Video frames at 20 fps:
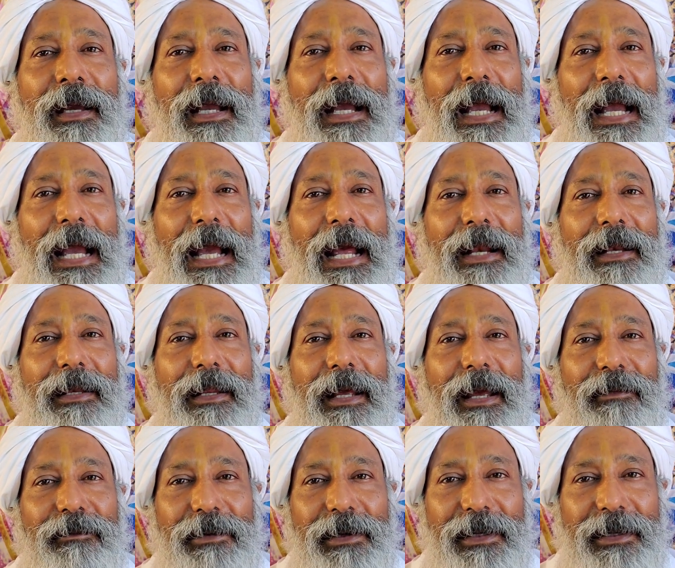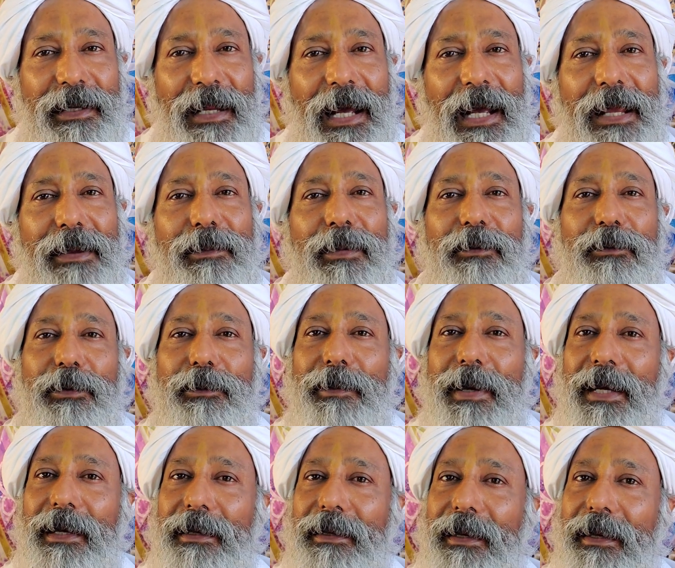and every time I would
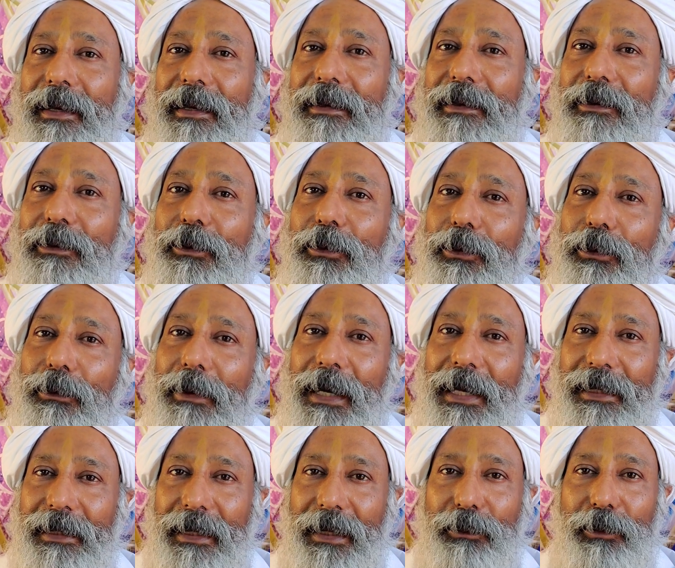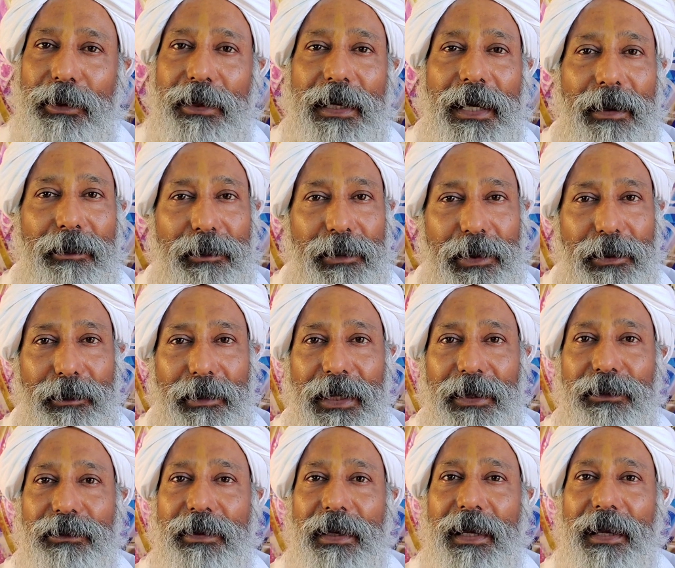meditate, Guru Ayya would come to me
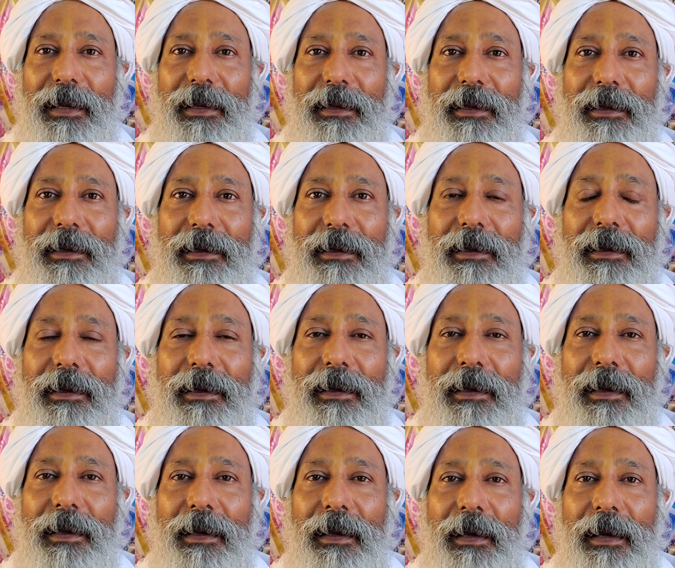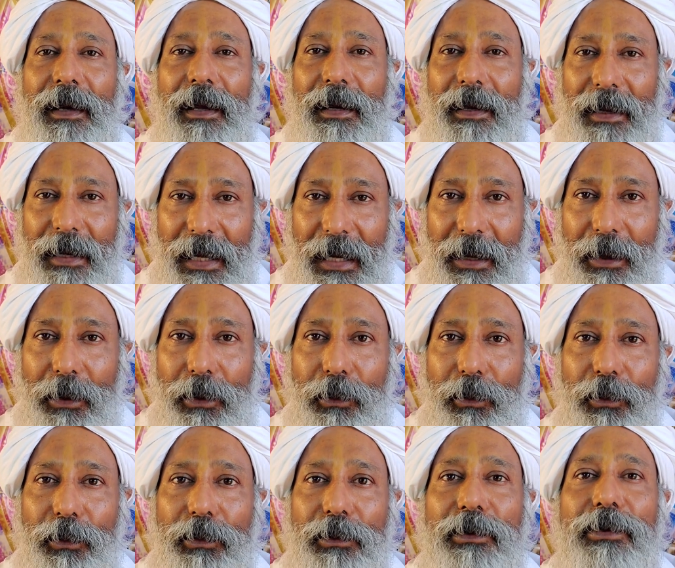saying, "Now
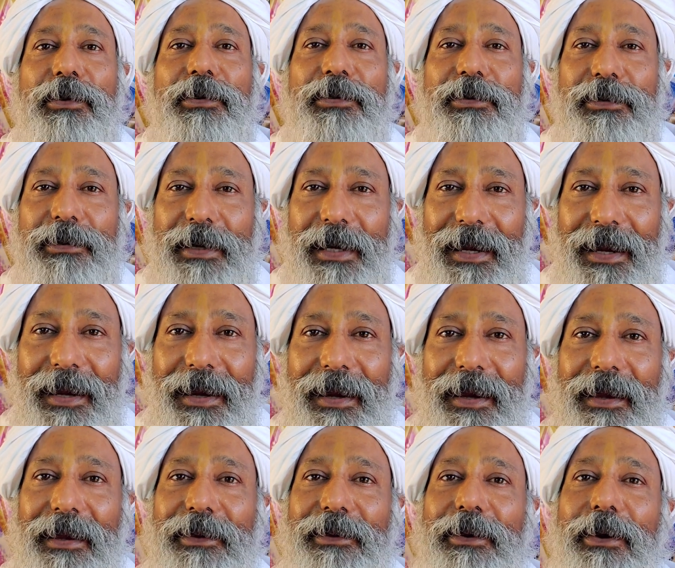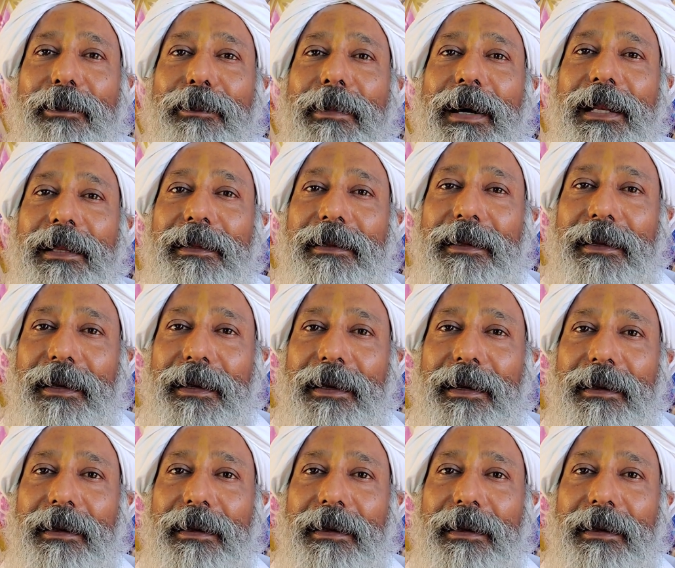share your mantra,